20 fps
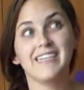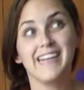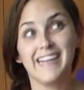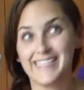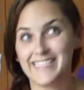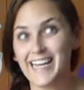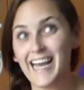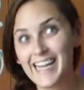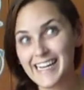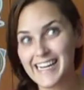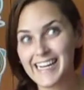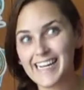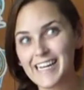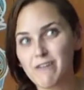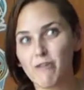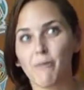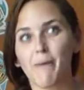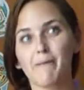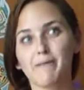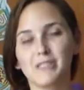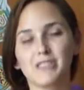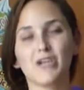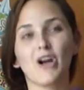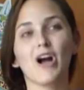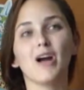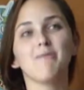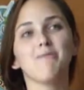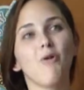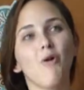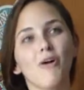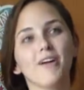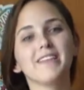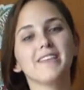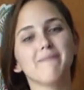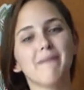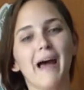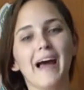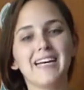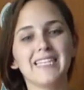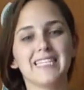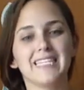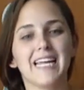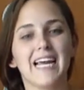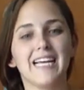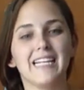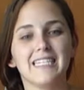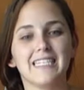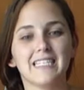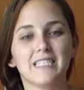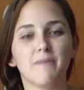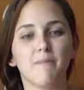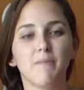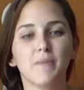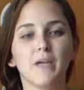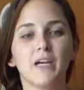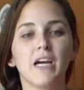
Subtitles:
Exciting, we'll be able to talk more in the past tense.